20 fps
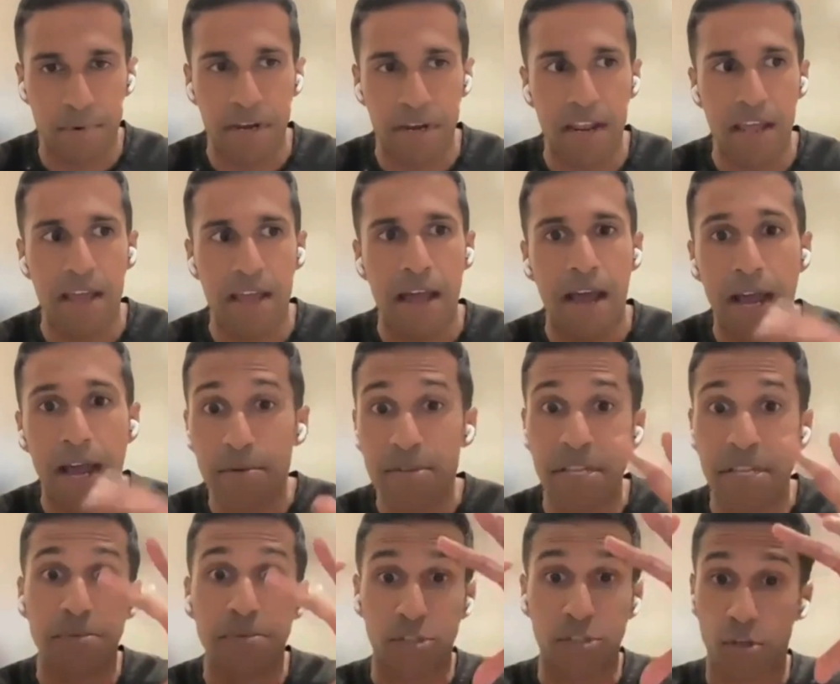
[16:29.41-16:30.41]
But I
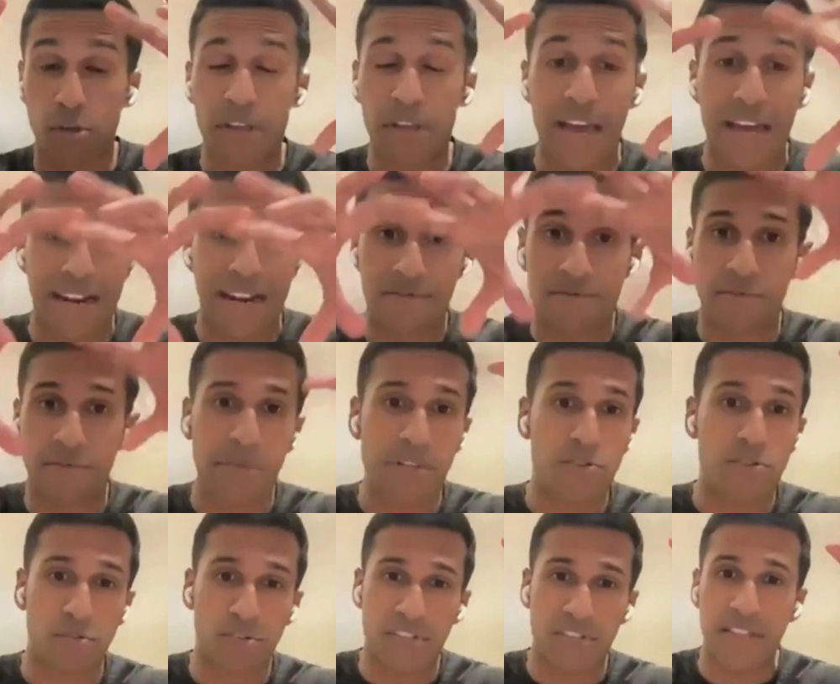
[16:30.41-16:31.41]
was able to look at it from
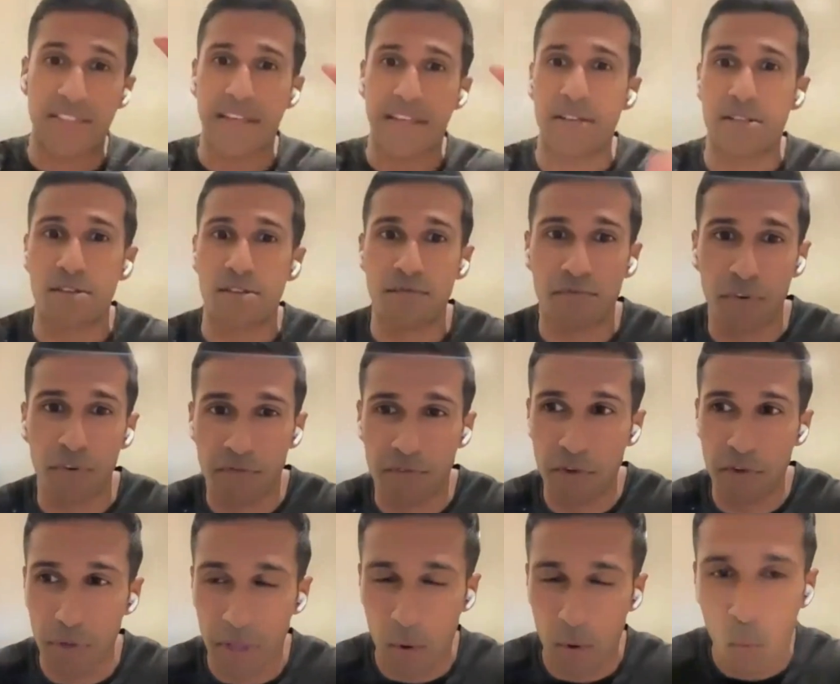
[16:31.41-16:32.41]
a sort of 10,000 foot
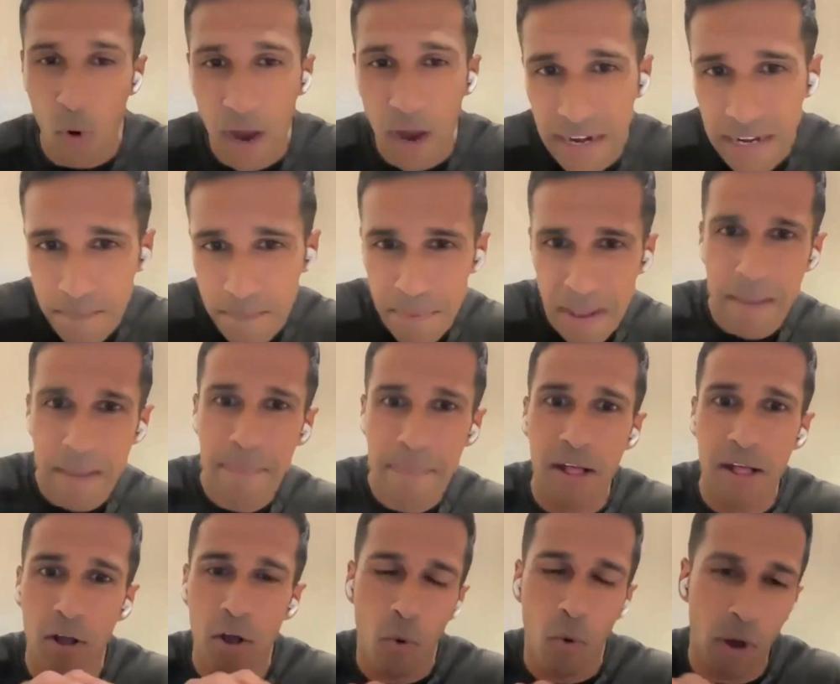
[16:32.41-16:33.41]
view. Like, why did
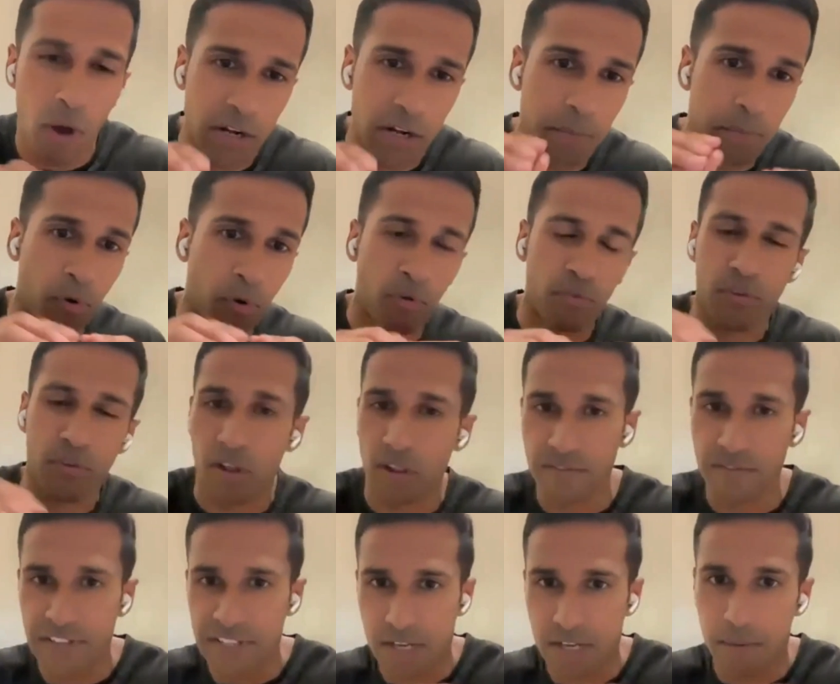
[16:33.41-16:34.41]
PayPal go on to birth
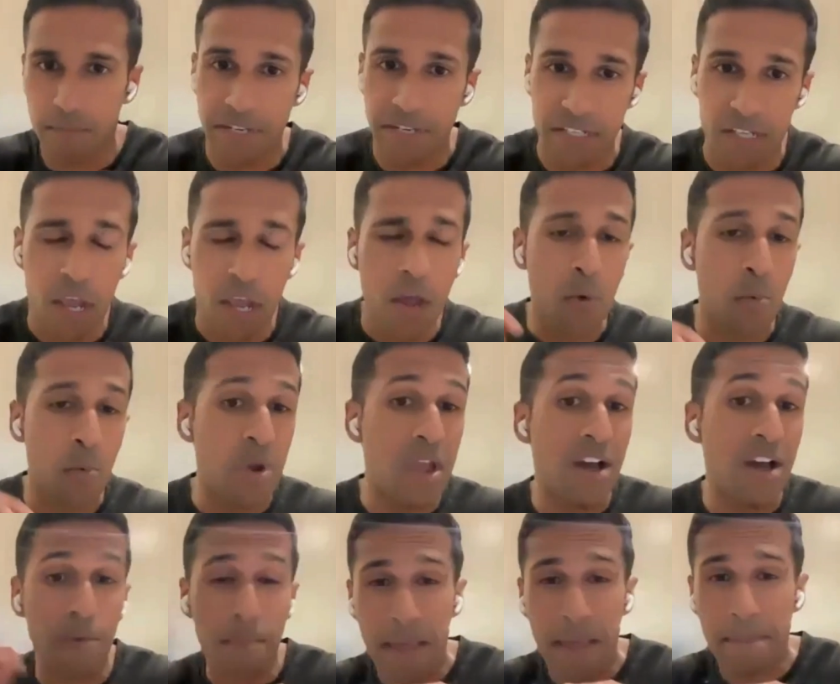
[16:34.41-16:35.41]
all of these companies? We
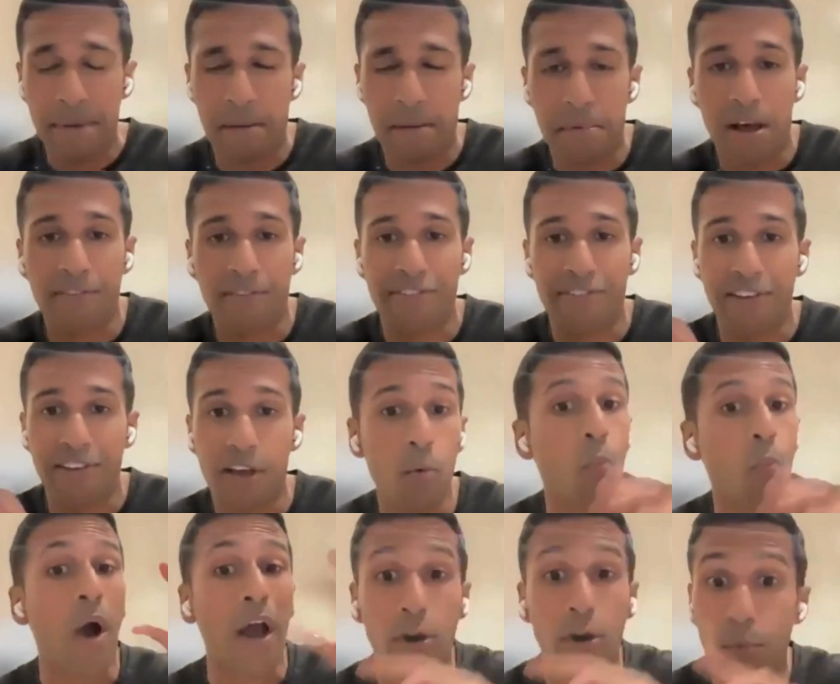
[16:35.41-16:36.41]
have a PayPal Mafia.
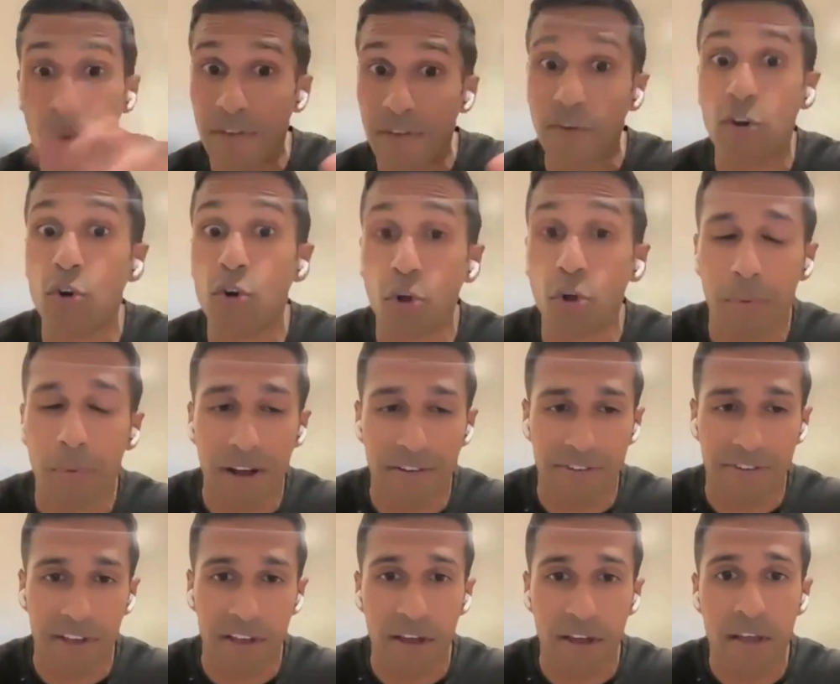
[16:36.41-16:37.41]
Why don't we have a Google
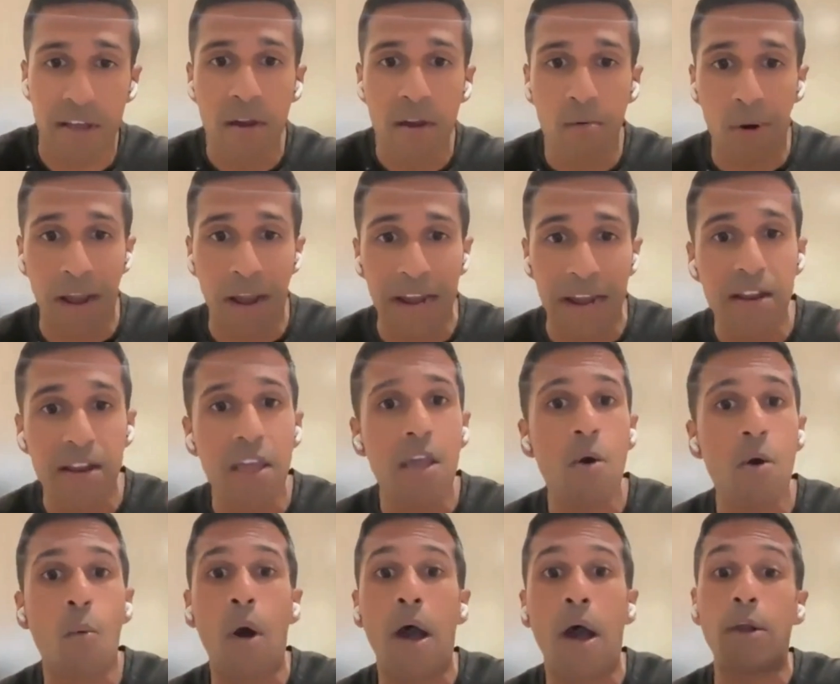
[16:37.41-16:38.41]
Mafia, right?
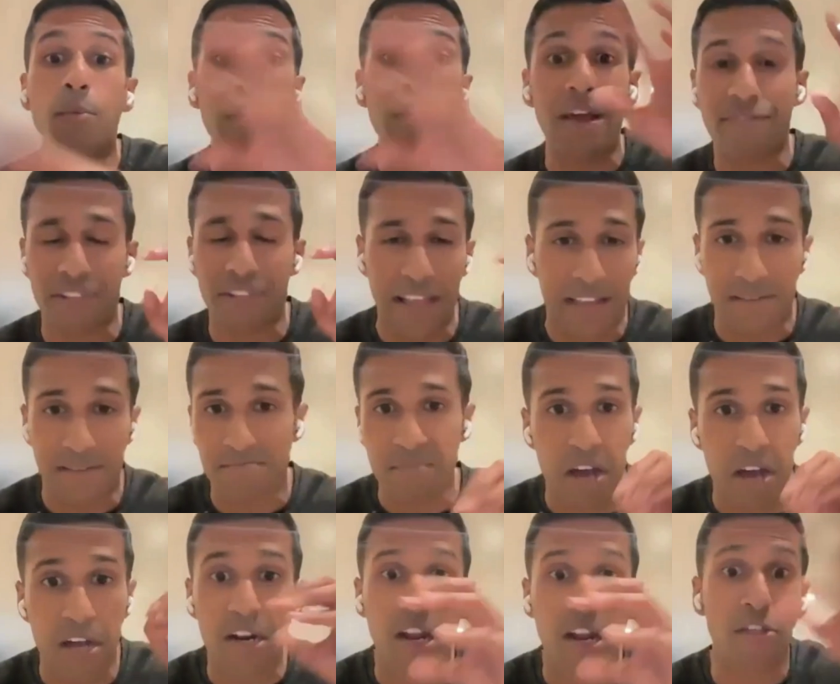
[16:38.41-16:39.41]
Why don't we have like
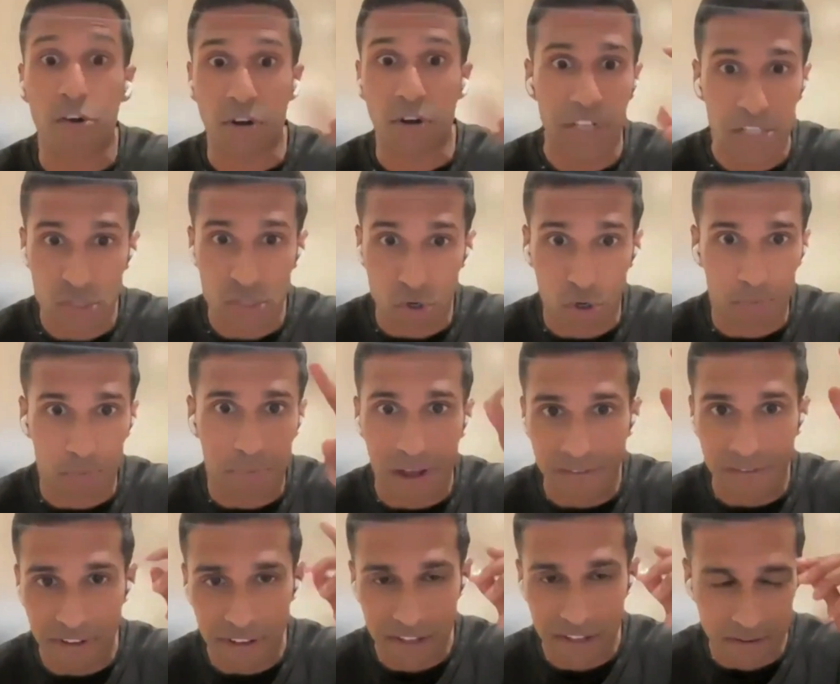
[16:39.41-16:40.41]
another insert
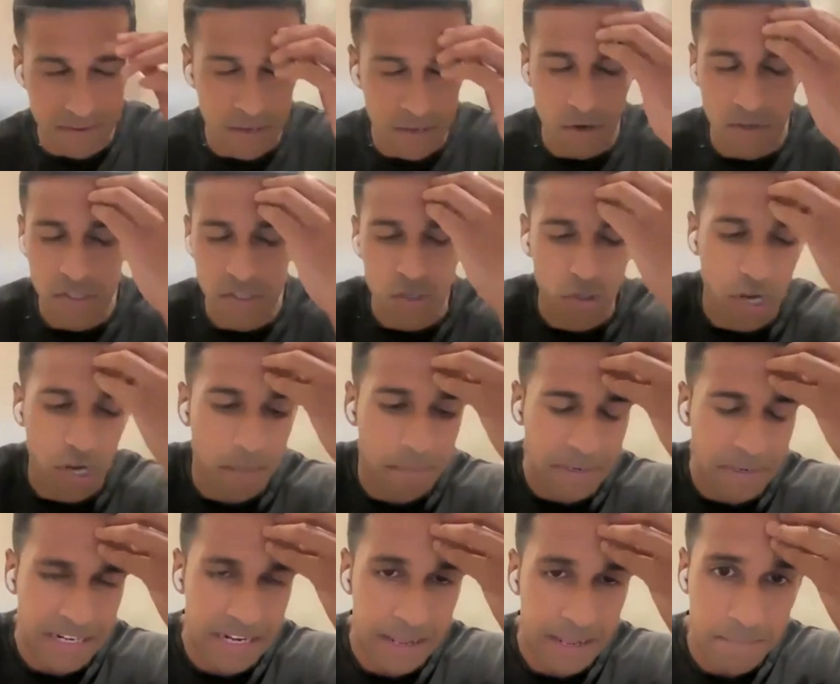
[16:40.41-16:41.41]
Mafia, insert
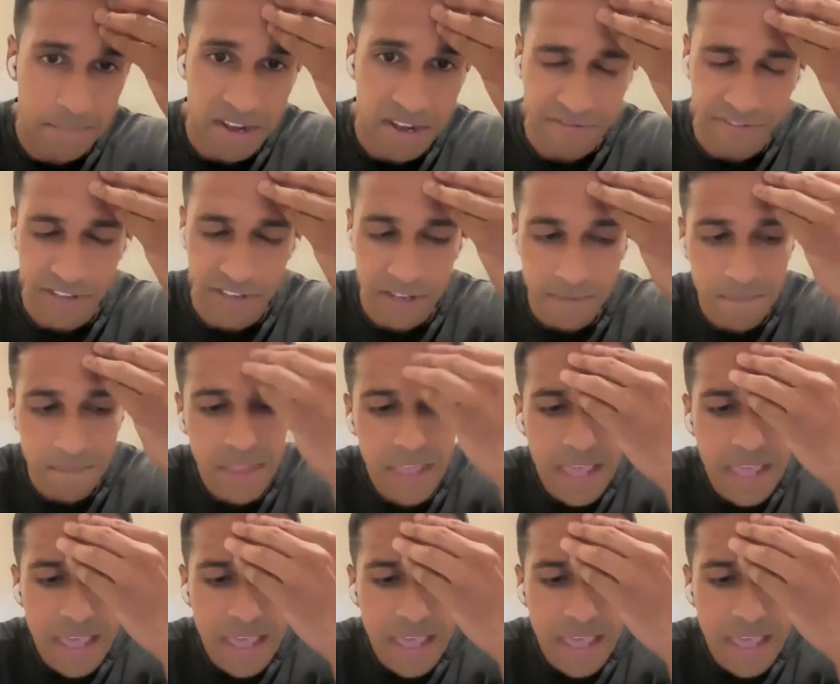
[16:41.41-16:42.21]
company name Mafia?